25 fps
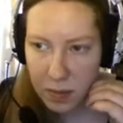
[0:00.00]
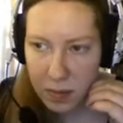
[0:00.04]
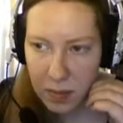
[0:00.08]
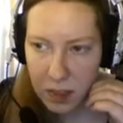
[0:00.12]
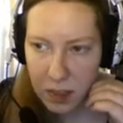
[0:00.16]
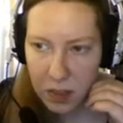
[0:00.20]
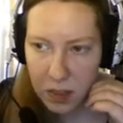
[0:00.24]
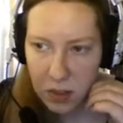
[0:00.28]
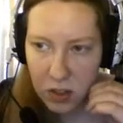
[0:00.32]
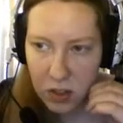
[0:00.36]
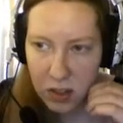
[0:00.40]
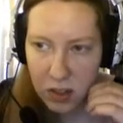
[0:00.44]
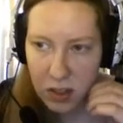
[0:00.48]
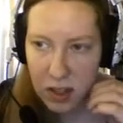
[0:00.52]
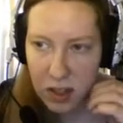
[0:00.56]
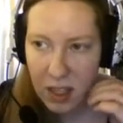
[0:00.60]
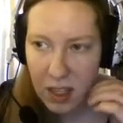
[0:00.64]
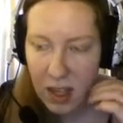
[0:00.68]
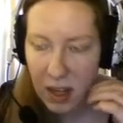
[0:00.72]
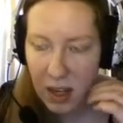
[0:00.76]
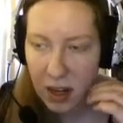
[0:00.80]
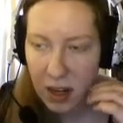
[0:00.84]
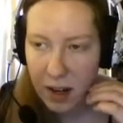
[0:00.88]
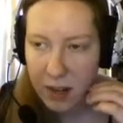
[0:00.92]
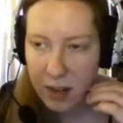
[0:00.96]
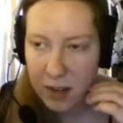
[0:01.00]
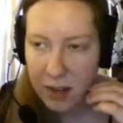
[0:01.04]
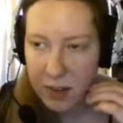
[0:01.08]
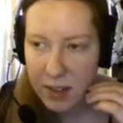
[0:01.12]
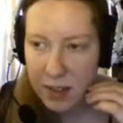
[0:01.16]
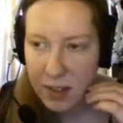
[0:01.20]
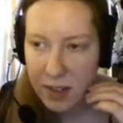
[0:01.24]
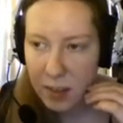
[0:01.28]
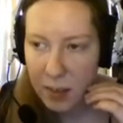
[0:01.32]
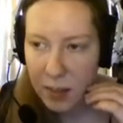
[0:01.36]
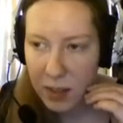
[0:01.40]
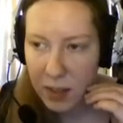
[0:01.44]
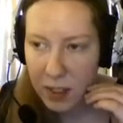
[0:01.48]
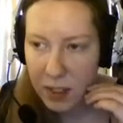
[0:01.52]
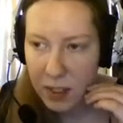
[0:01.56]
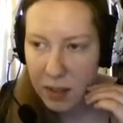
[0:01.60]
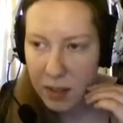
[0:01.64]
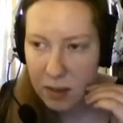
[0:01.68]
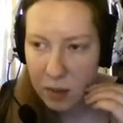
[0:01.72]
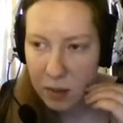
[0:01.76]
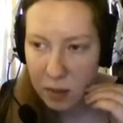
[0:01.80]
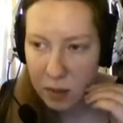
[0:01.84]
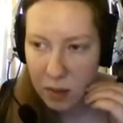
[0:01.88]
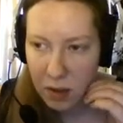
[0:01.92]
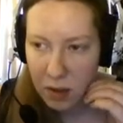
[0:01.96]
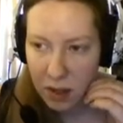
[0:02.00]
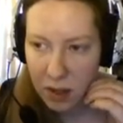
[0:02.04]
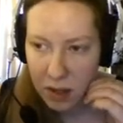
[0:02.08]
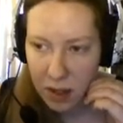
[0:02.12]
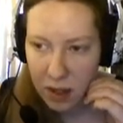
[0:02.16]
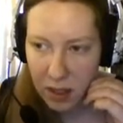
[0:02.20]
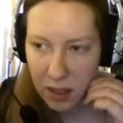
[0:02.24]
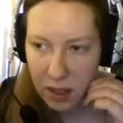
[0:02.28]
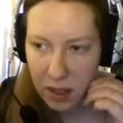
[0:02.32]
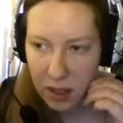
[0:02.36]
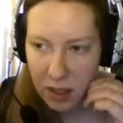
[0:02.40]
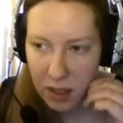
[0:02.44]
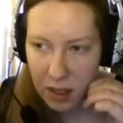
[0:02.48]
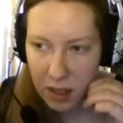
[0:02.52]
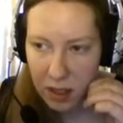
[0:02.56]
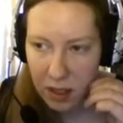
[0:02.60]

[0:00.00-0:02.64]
It's just there. I don't see a +1.